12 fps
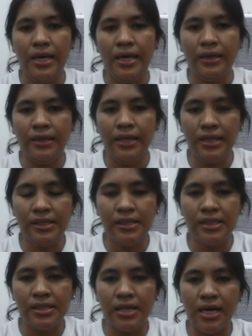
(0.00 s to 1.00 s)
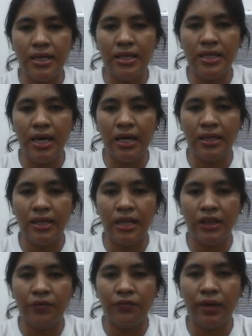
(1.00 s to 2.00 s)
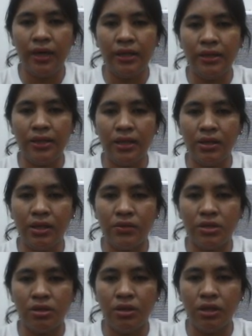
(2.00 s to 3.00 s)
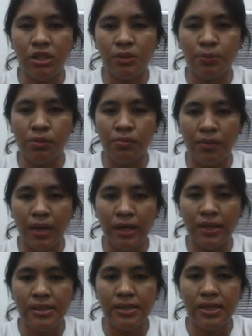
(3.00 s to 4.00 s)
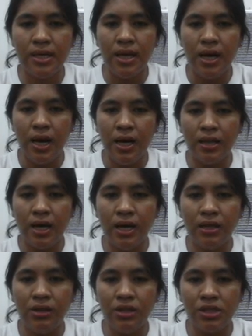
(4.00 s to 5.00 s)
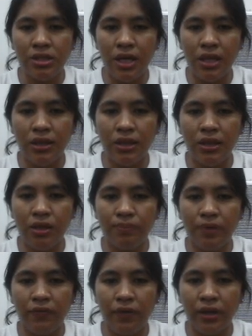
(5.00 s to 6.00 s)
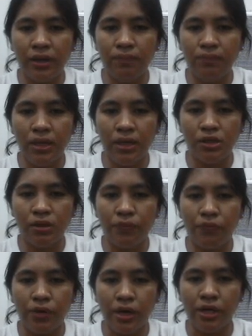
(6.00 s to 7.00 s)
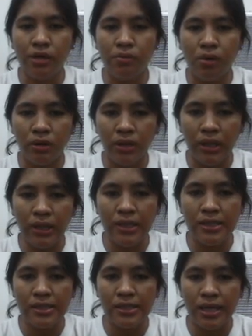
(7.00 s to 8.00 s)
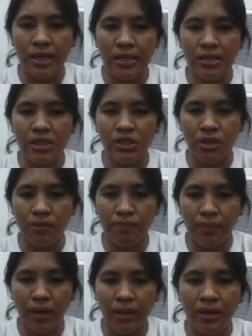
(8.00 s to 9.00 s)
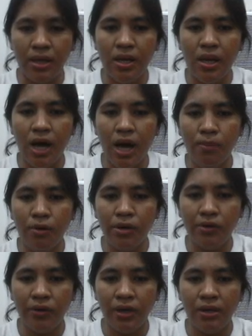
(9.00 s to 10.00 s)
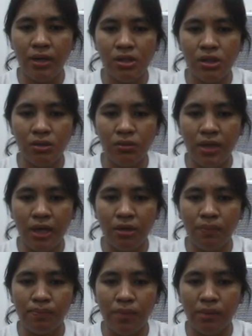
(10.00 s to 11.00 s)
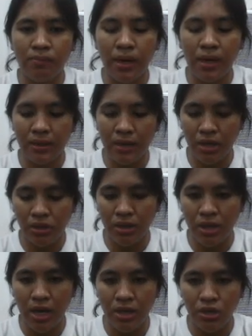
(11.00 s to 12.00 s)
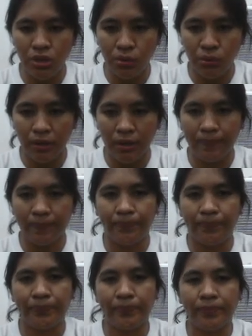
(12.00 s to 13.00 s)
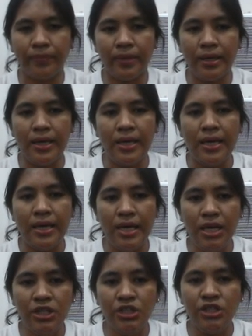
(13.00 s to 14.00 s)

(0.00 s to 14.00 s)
This study identified that the results provides an understanding of the effectiveness of Frayer model in science achievement among grade 9 students of Bagbag National High School. In